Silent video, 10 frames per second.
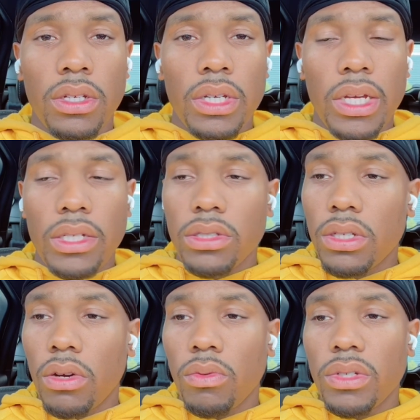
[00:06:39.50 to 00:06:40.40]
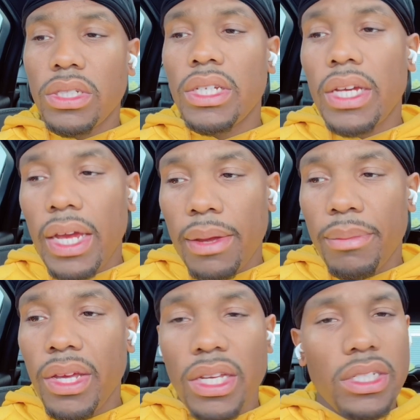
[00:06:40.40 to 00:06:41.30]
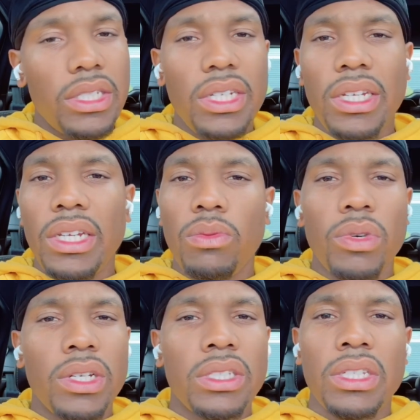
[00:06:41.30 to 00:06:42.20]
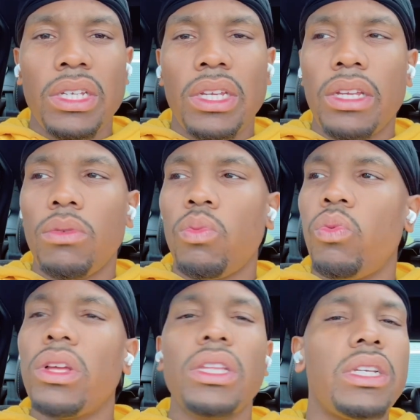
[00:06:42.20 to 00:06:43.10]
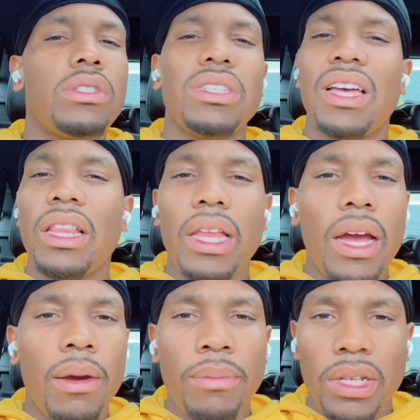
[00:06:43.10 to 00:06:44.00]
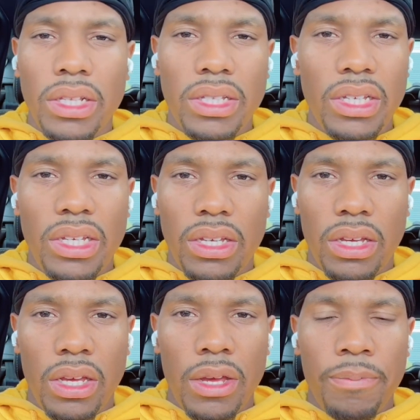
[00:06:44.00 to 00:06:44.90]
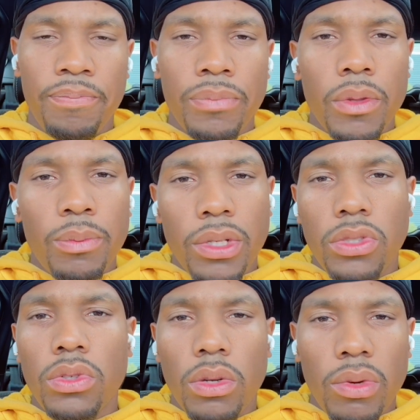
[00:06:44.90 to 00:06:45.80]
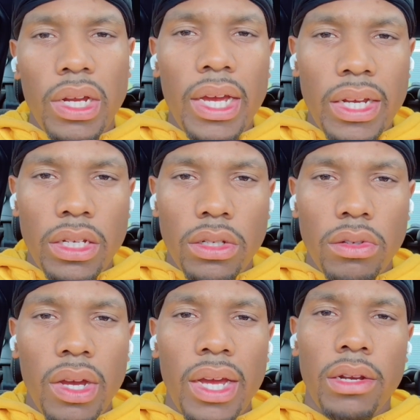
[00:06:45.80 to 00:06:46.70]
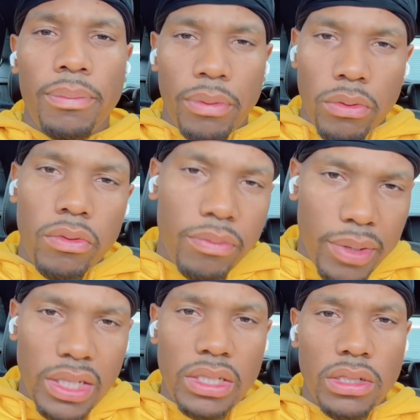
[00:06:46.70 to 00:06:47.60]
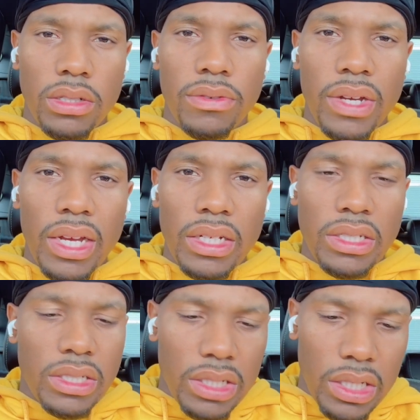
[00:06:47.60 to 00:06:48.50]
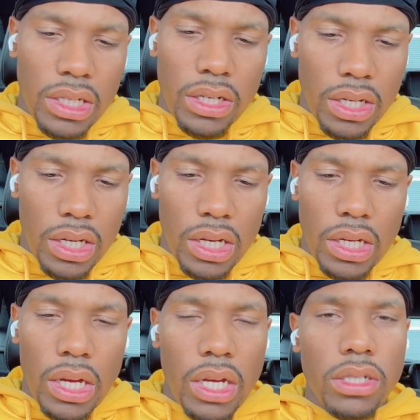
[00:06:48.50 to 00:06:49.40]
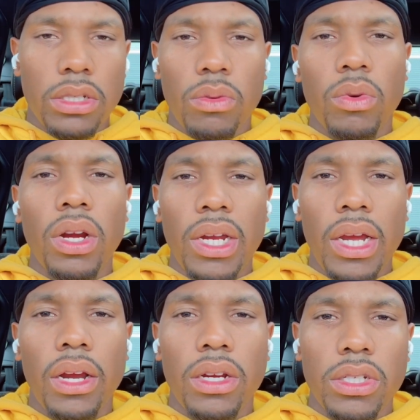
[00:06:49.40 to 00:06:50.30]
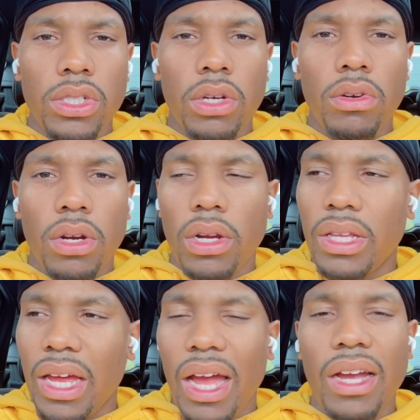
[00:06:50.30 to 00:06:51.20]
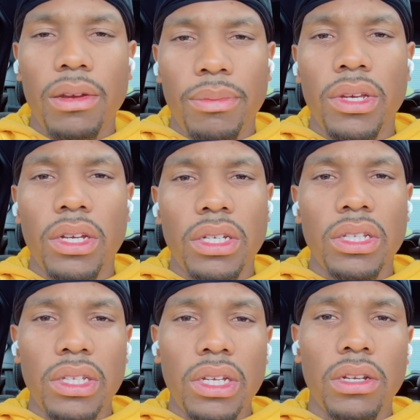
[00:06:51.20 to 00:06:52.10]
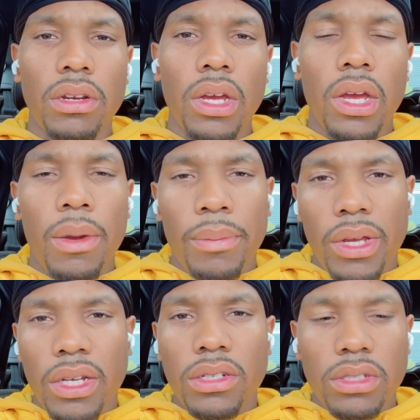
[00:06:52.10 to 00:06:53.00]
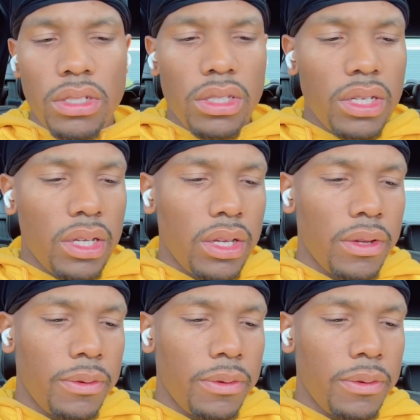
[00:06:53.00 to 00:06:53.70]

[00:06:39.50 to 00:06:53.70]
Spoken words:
And so when she came in, she wasn't willing to allow me to lead. But you know what I had to do? I had to prove myself. I had to sit here and constantly work at her and show her that I could be a good leader. But here's the thing.